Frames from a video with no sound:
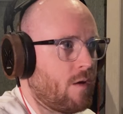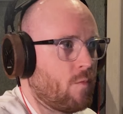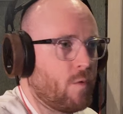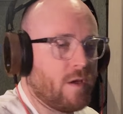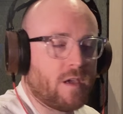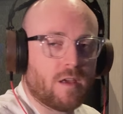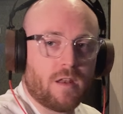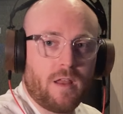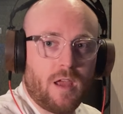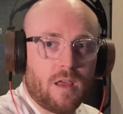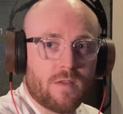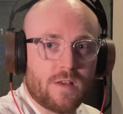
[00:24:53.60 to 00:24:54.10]
We
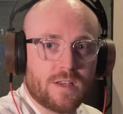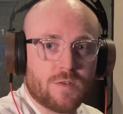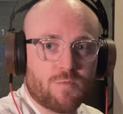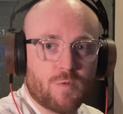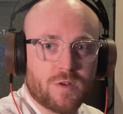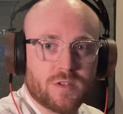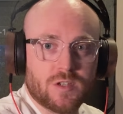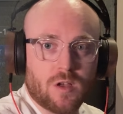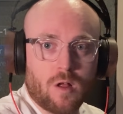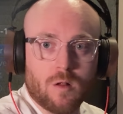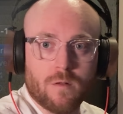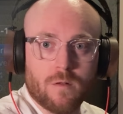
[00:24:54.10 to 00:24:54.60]
can hit this
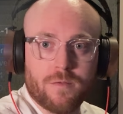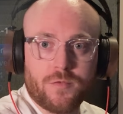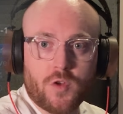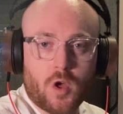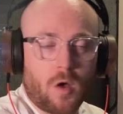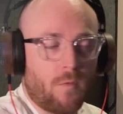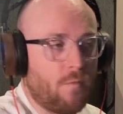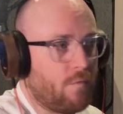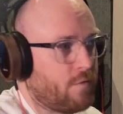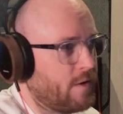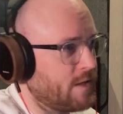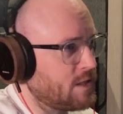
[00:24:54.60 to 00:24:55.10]
resolve
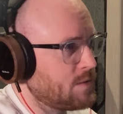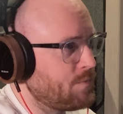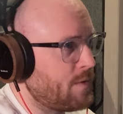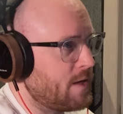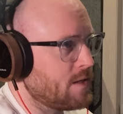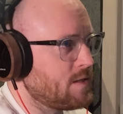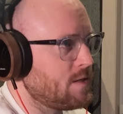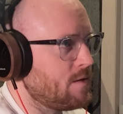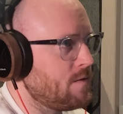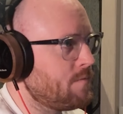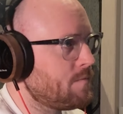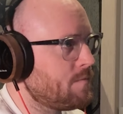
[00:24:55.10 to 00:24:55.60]
conflicts
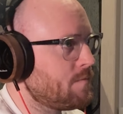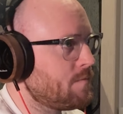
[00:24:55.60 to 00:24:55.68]
button.